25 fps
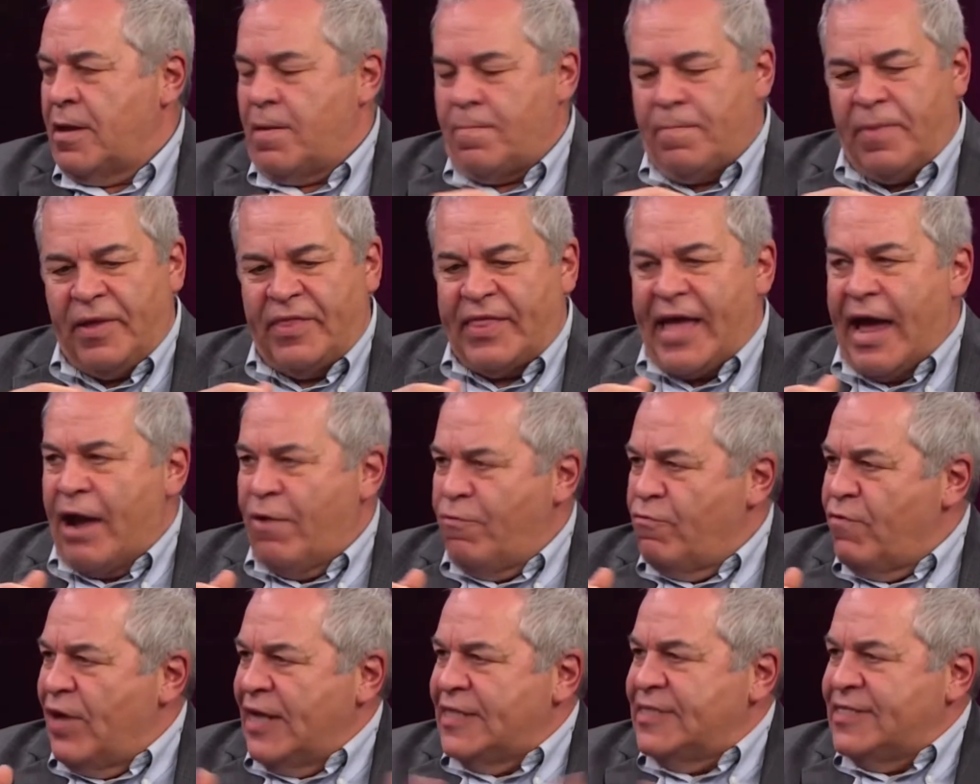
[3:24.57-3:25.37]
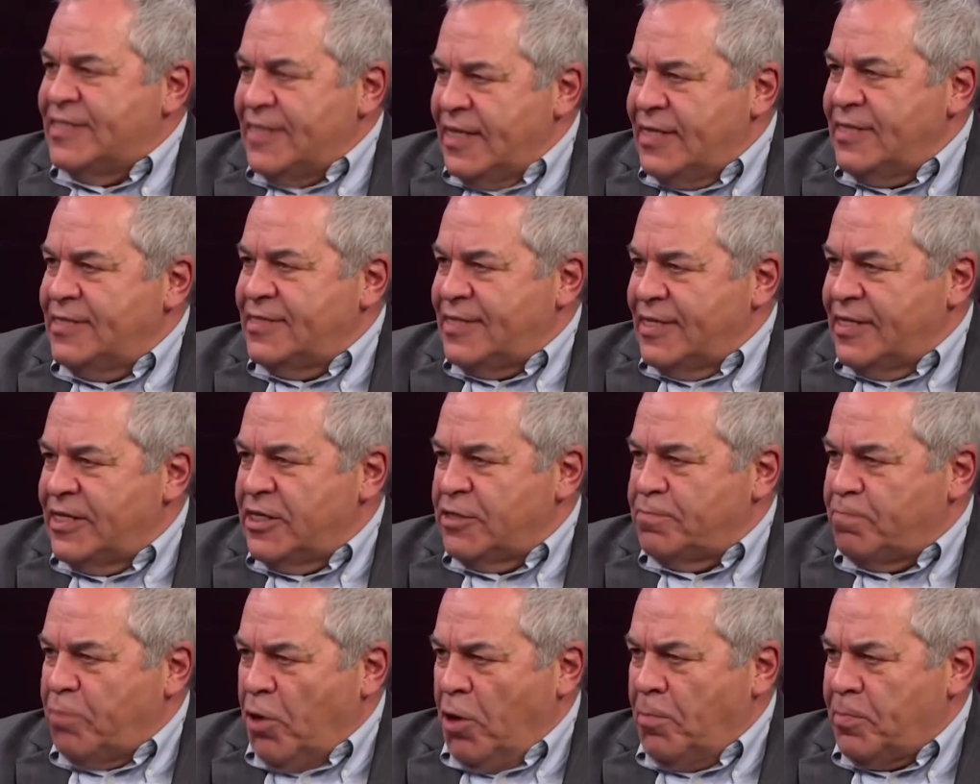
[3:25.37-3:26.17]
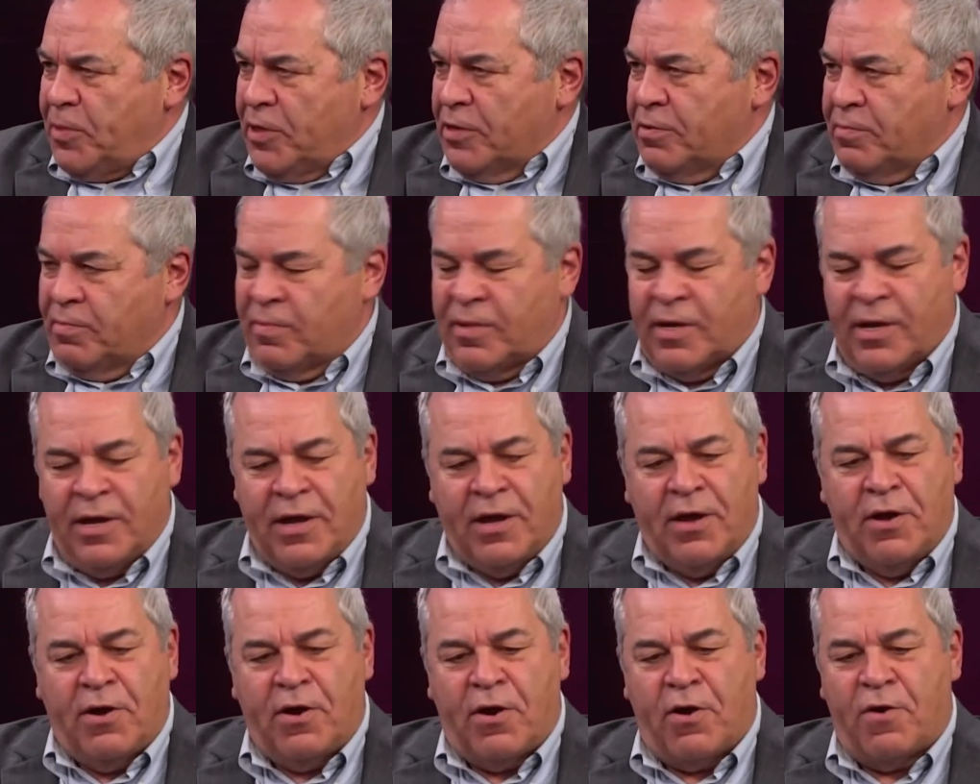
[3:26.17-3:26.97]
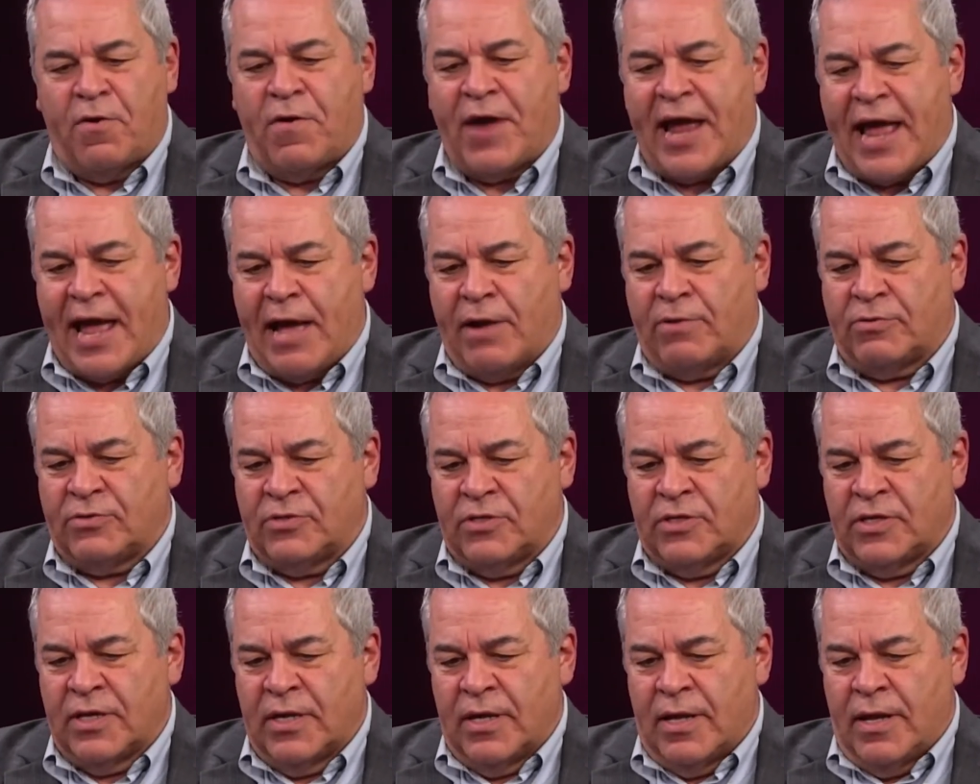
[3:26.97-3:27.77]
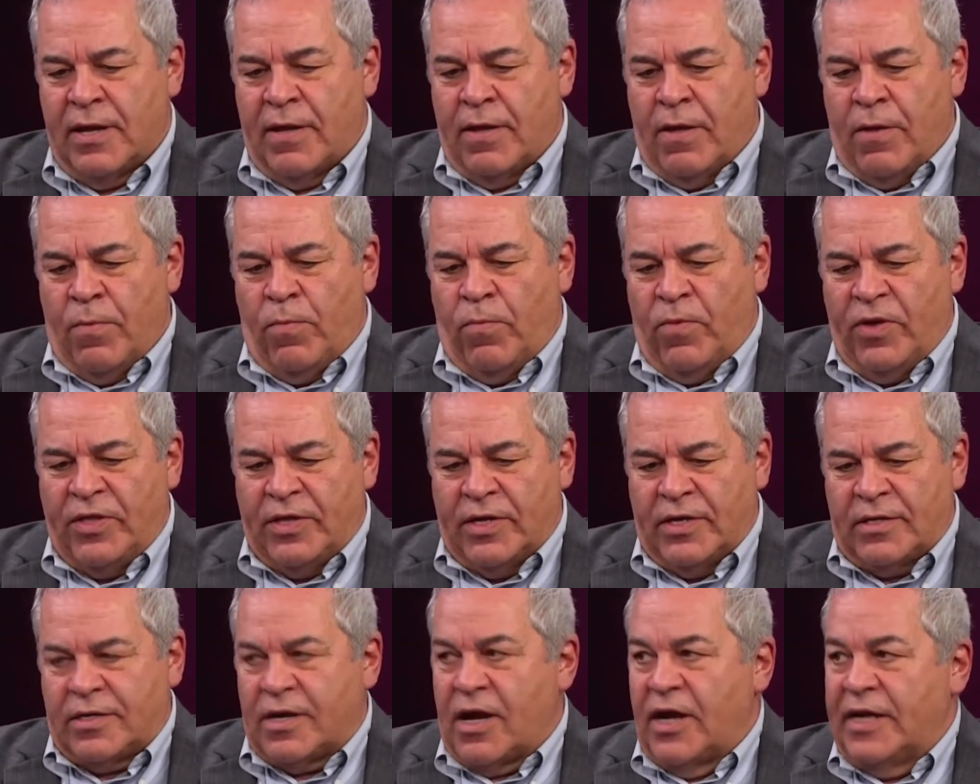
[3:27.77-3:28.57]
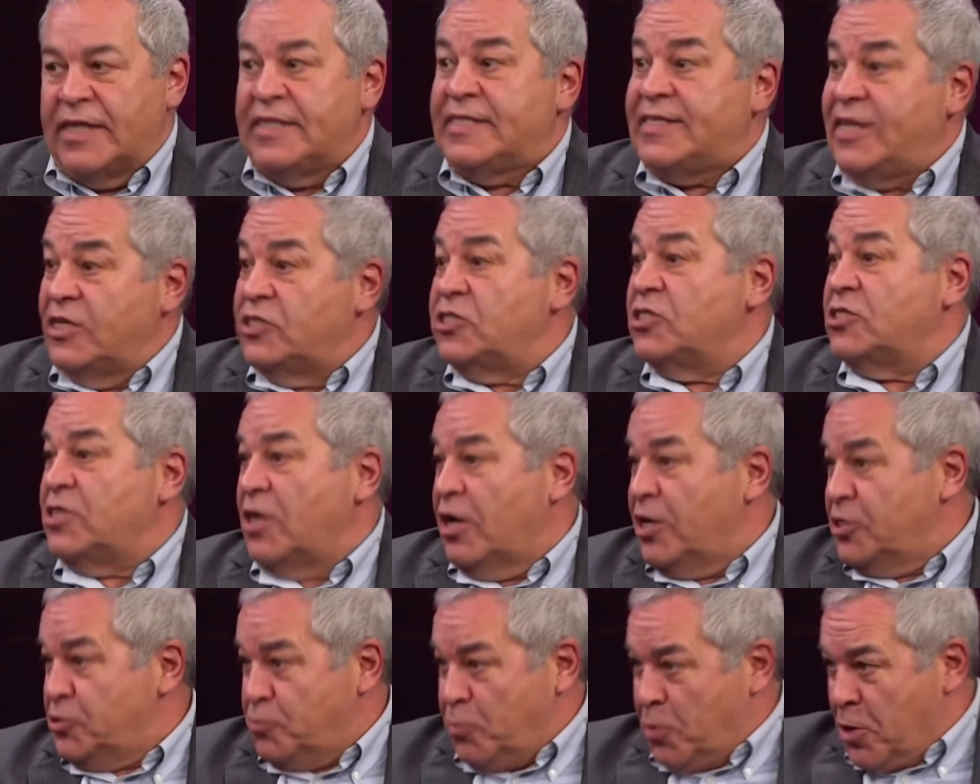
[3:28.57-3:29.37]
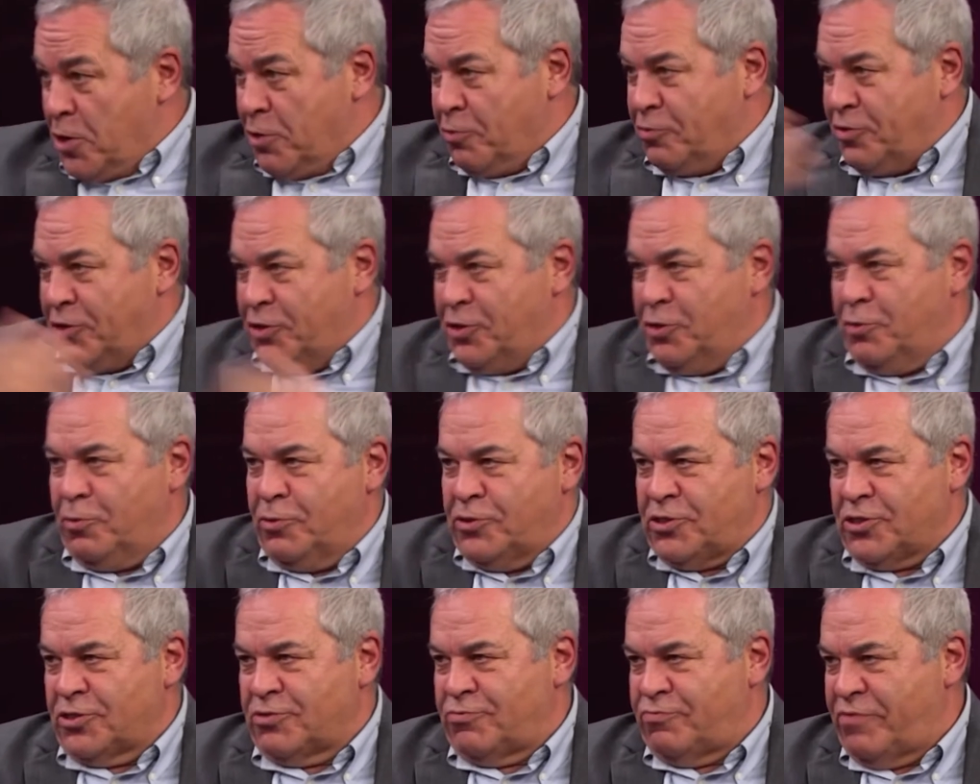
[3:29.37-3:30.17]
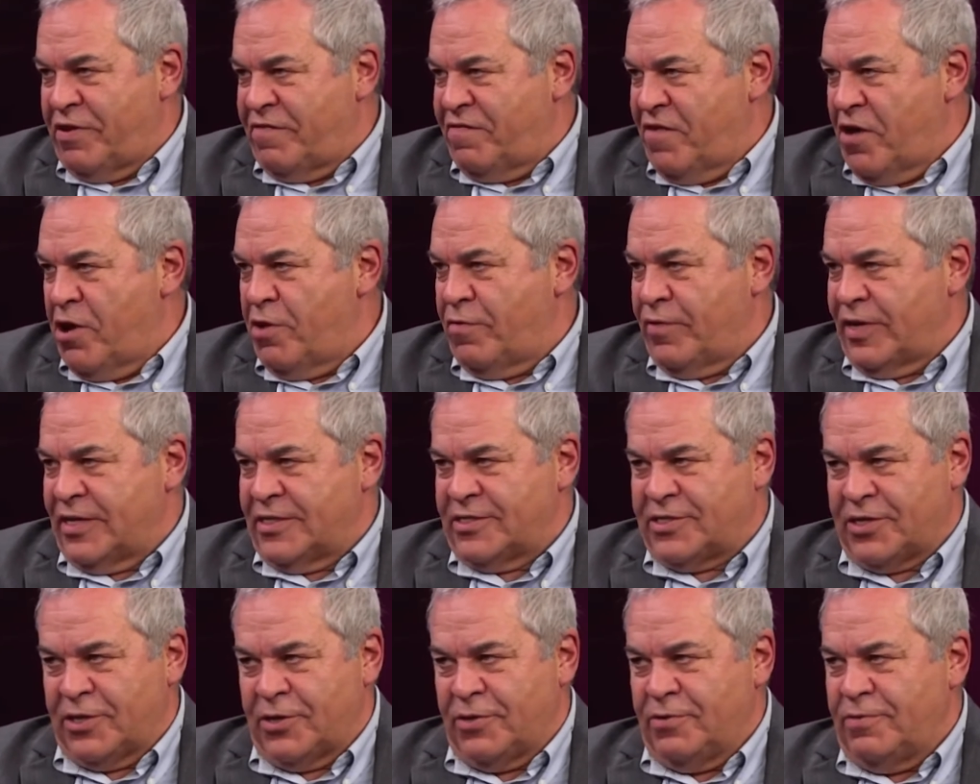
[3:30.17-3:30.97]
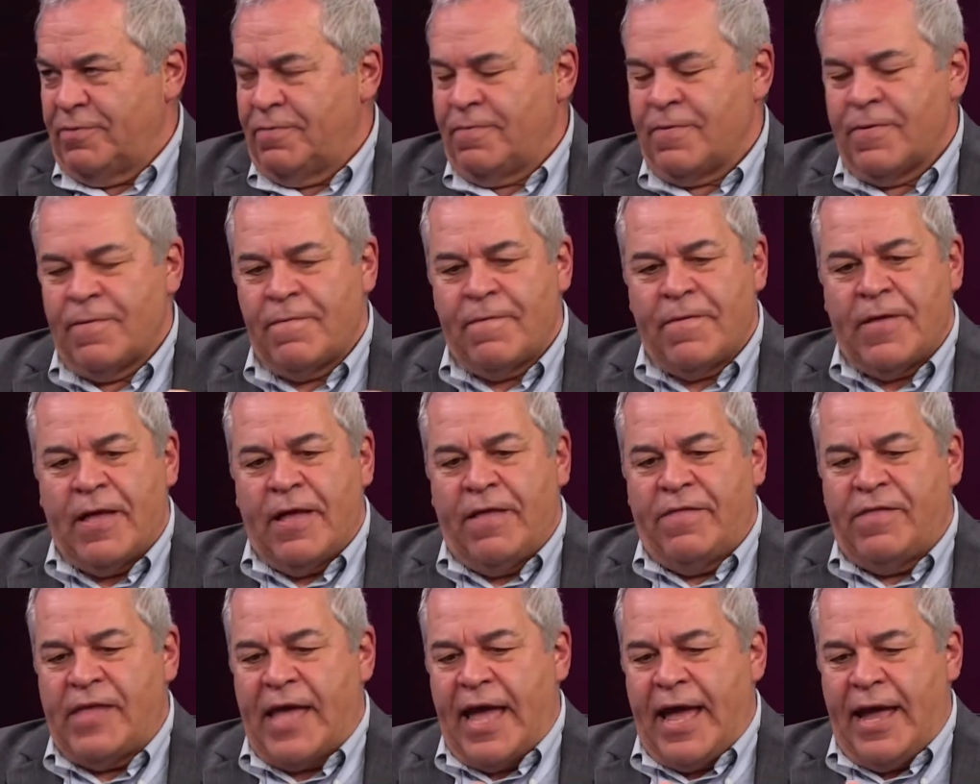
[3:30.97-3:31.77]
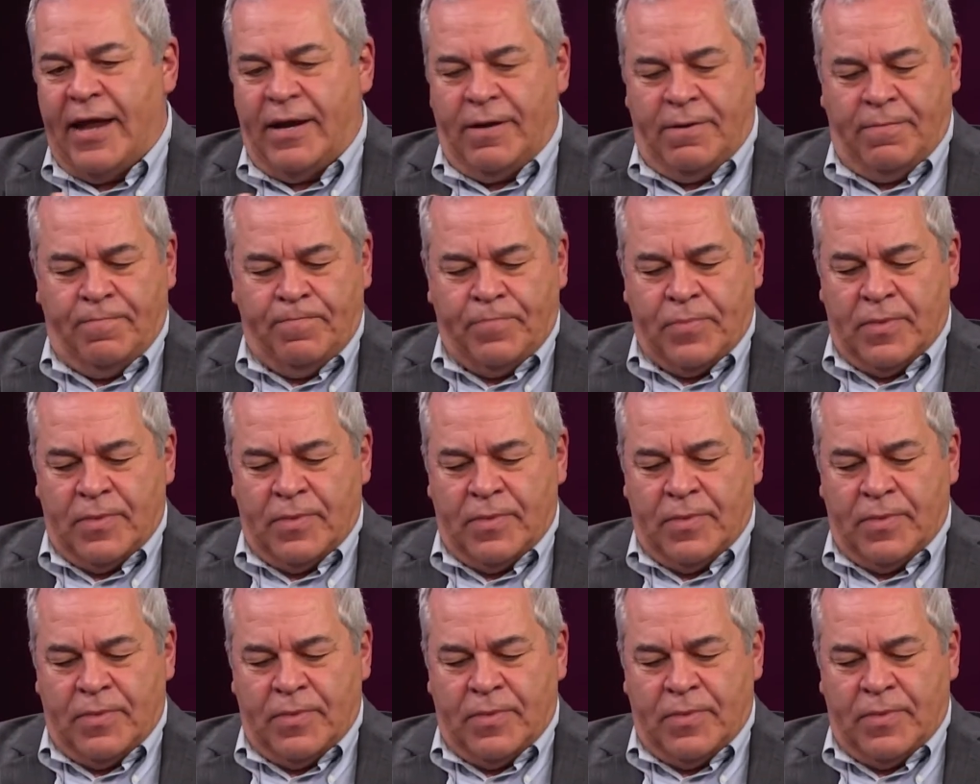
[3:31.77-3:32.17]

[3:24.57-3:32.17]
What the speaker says: But that runs into this problem around, with a kind of digitized world that you were just referring to, then